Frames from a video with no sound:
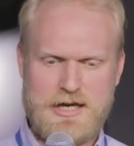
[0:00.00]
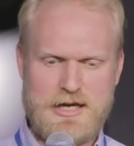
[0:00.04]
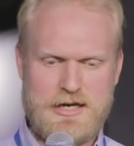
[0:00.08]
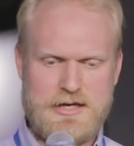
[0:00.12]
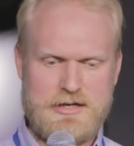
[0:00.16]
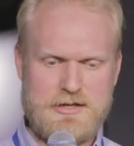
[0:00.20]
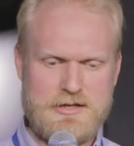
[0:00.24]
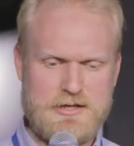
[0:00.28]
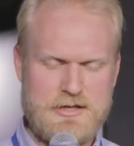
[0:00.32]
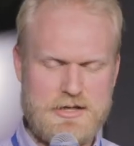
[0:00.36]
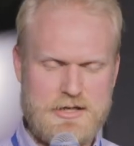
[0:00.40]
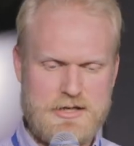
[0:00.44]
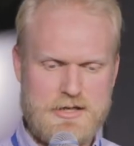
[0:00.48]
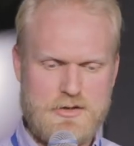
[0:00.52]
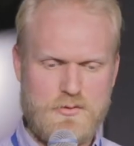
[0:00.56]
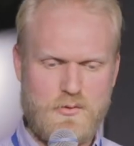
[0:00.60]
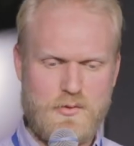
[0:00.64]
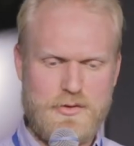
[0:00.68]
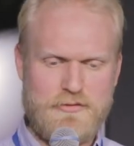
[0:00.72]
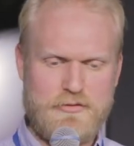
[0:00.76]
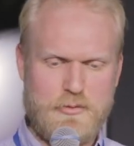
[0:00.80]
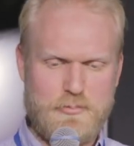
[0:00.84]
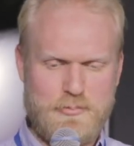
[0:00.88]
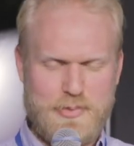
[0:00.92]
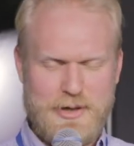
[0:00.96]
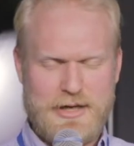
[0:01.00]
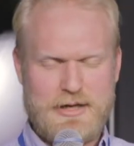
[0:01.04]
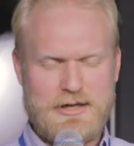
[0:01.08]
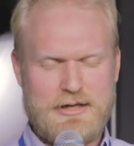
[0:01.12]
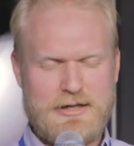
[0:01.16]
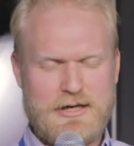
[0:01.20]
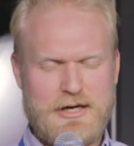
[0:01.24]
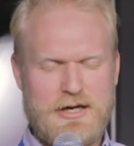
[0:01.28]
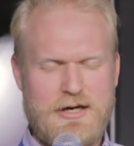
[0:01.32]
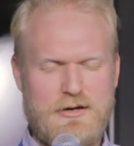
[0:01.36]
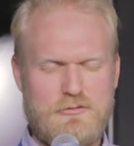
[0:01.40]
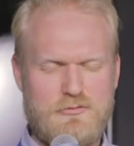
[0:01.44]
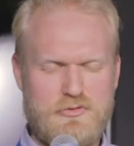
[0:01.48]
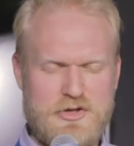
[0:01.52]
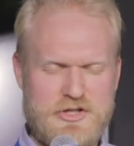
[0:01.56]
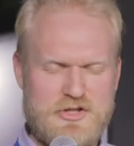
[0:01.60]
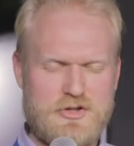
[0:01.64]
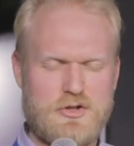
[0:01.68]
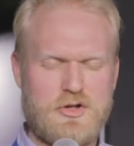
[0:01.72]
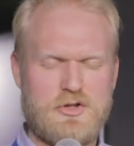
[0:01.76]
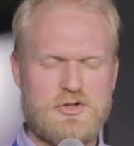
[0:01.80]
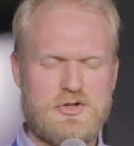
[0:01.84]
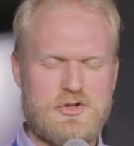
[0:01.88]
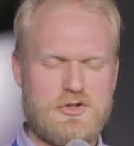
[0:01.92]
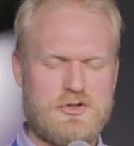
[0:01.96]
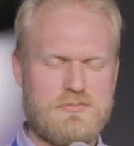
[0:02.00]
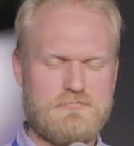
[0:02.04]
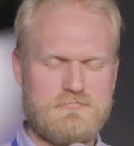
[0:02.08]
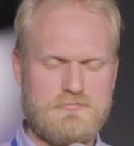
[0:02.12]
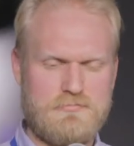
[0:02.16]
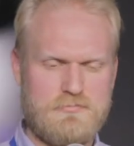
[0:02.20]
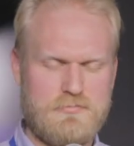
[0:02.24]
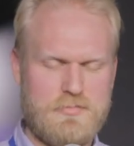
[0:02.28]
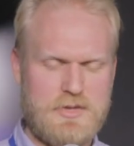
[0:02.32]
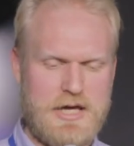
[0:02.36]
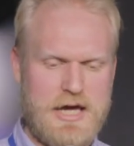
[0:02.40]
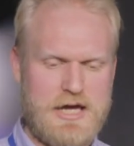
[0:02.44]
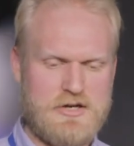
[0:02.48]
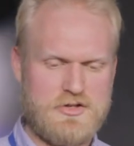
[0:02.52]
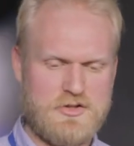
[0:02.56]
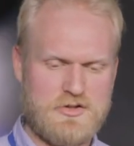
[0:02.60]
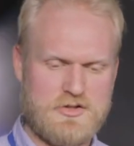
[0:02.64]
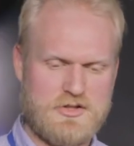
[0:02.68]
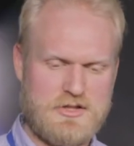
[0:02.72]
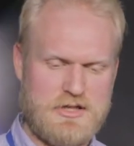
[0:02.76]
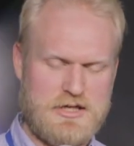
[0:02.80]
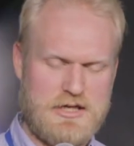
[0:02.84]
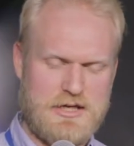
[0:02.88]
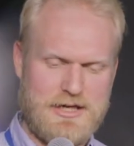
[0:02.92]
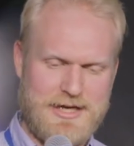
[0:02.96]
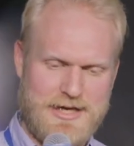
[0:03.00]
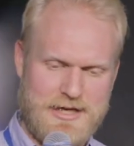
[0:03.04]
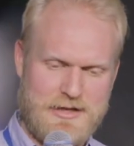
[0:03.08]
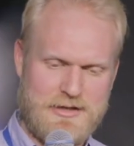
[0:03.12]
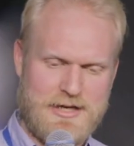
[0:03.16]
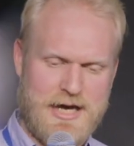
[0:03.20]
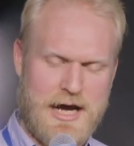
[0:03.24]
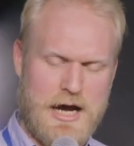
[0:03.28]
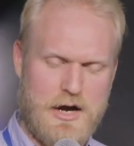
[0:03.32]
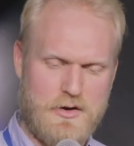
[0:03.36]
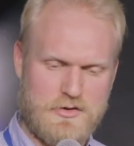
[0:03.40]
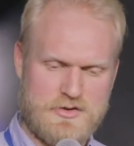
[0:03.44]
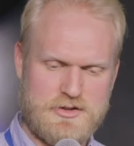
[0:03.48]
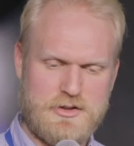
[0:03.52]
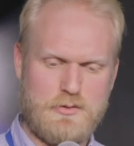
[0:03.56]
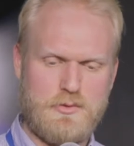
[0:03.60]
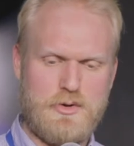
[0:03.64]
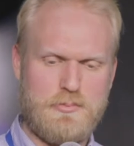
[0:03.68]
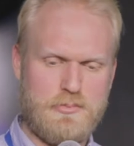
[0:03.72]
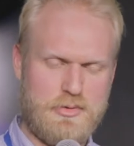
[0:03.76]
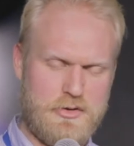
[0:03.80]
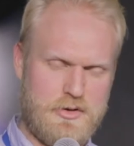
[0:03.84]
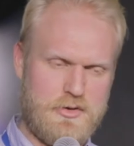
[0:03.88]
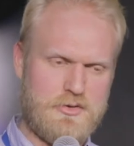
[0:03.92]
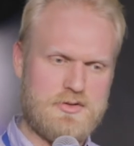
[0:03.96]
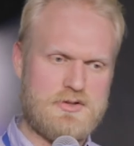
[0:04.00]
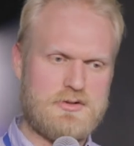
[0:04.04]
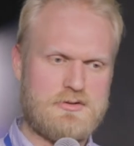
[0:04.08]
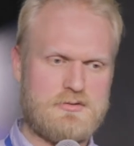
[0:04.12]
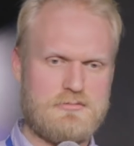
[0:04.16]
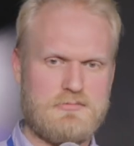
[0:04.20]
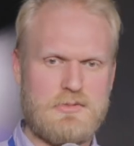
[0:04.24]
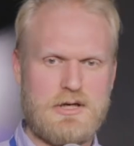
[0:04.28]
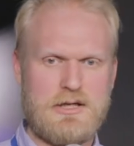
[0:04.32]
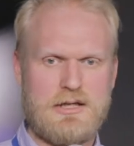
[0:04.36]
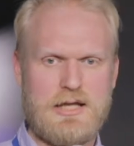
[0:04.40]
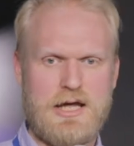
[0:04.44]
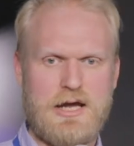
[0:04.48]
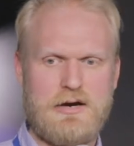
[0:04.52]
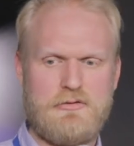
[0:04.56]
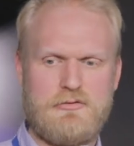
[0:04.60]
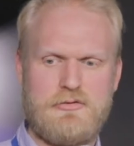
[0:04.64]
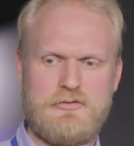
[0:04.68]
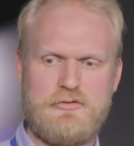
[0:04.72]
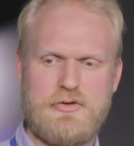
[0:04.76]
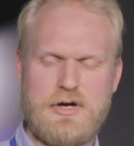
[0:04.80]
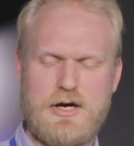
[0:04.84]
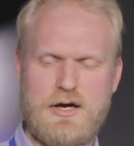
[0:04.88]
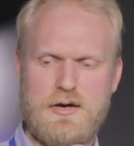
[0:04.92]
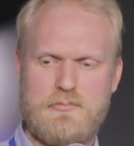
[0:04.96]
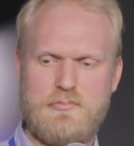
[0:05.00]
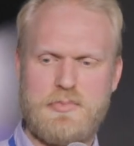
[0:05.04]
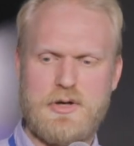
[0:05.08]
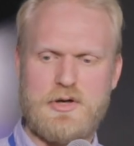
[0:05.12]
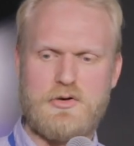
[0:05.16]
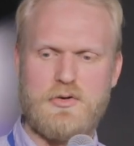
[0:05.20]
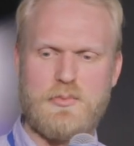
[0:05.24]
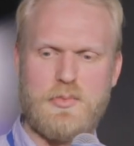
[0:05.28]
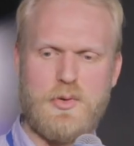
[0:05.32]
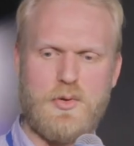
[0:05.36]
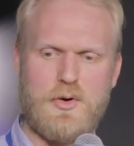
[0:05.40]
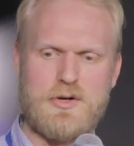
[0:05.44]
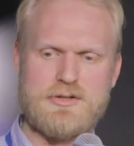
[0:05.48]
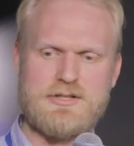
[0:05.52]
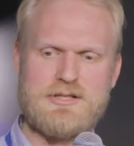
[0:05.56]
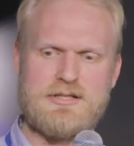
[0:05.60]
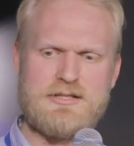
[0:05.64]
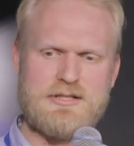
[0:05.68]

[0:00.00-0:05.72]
And we have a big uh, research agency in-house that we produce a lot of uh, big reports.